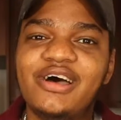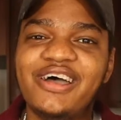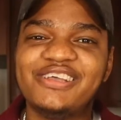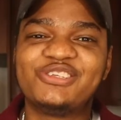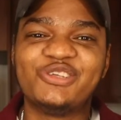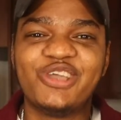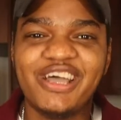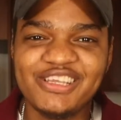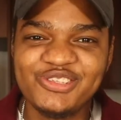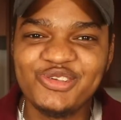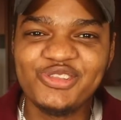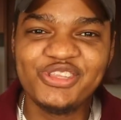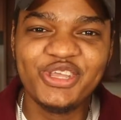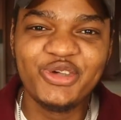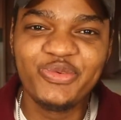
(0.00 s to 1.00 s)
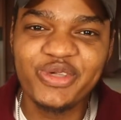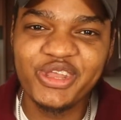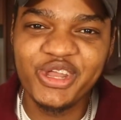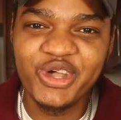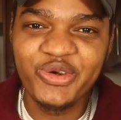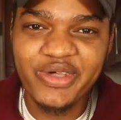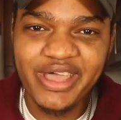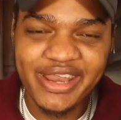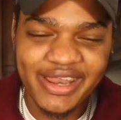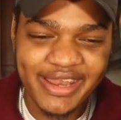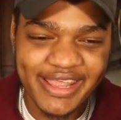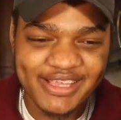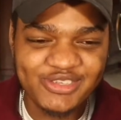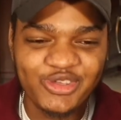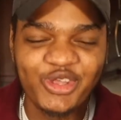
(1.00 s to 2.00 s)
All right, so you guys know the deal. We're going to go ahead
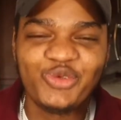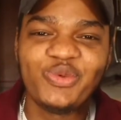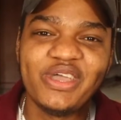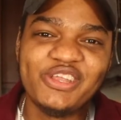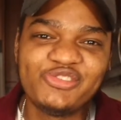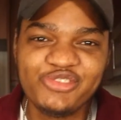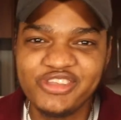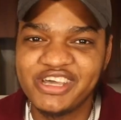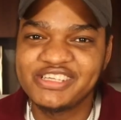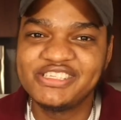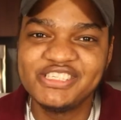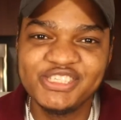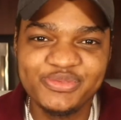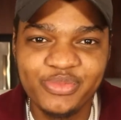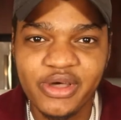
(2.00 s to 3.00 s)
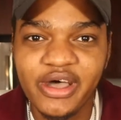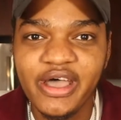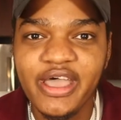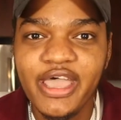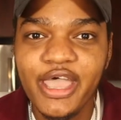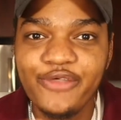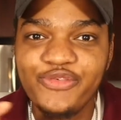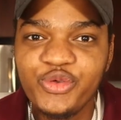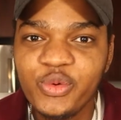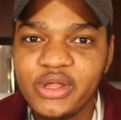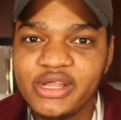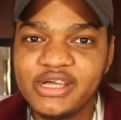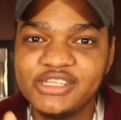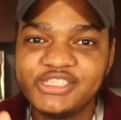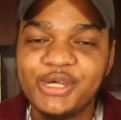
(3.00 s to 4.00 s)
and get started with introductions, but if you
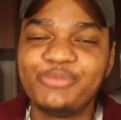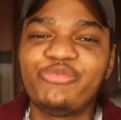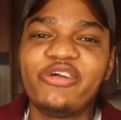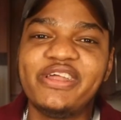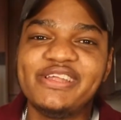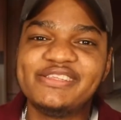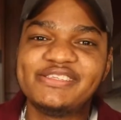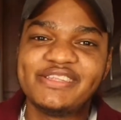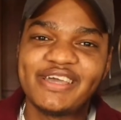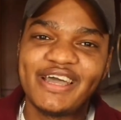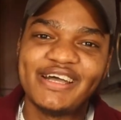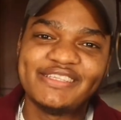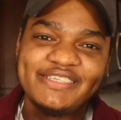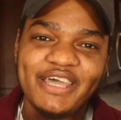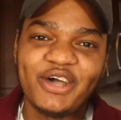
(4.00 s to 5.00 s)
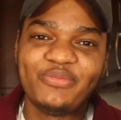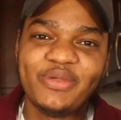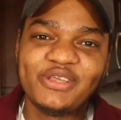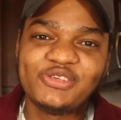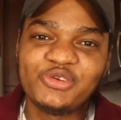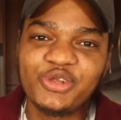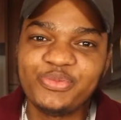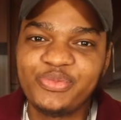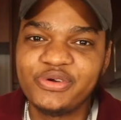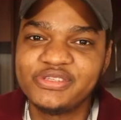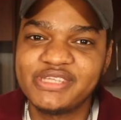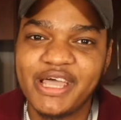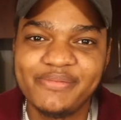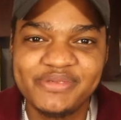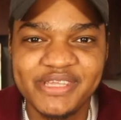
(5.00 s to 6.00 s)
want to jump right into the content, I'll make sure to
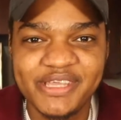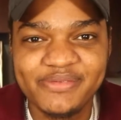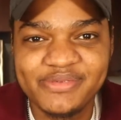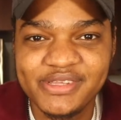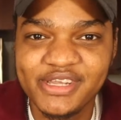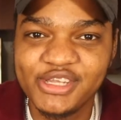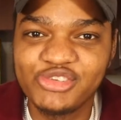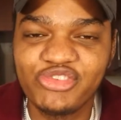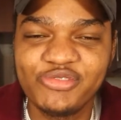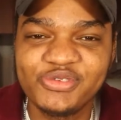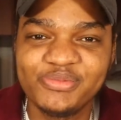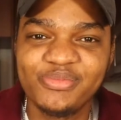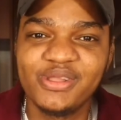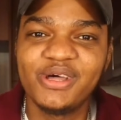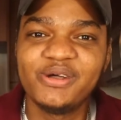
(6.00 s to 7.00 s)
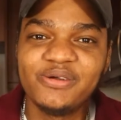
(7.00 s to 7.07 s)
put timestamps in the description below.